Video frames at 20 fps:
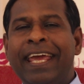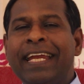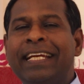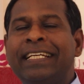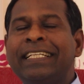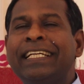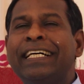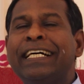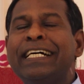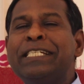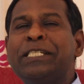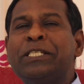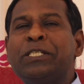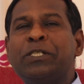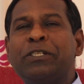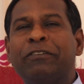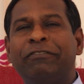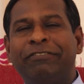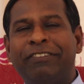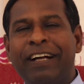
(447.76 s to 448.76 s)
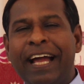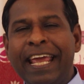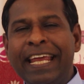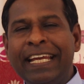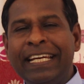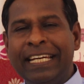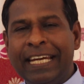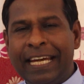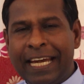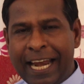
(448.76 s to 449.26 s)
it learns to
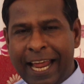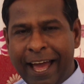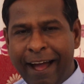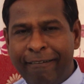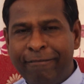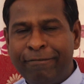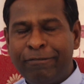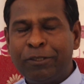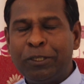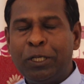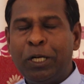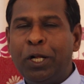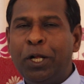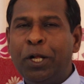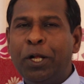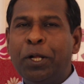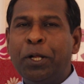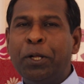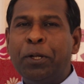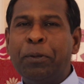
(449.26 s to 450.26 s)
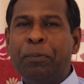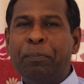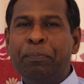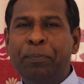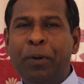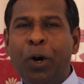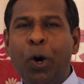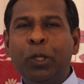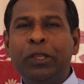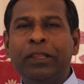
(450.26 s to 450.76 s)
find love
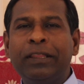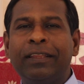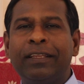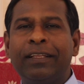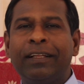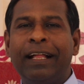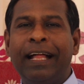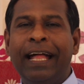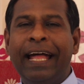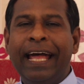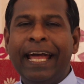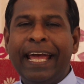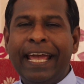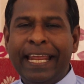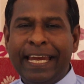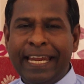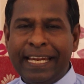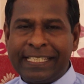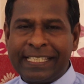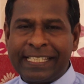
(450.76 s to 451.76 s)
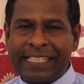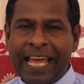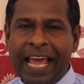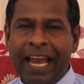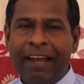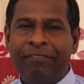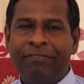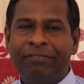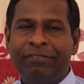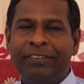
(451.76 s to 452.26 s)
both in
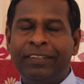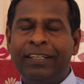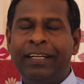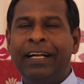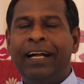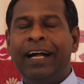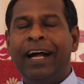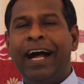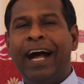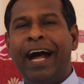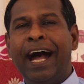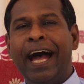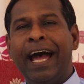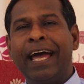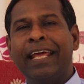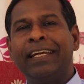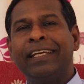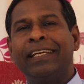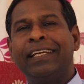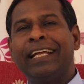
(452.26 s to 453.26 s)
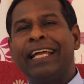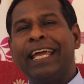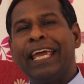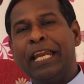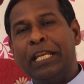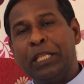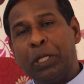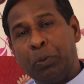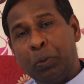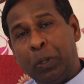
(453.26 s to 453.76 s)
itself and
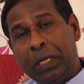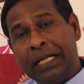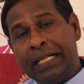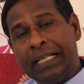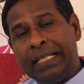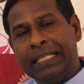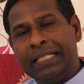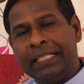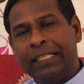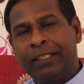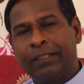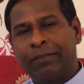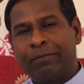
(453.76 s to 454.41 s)
in the world.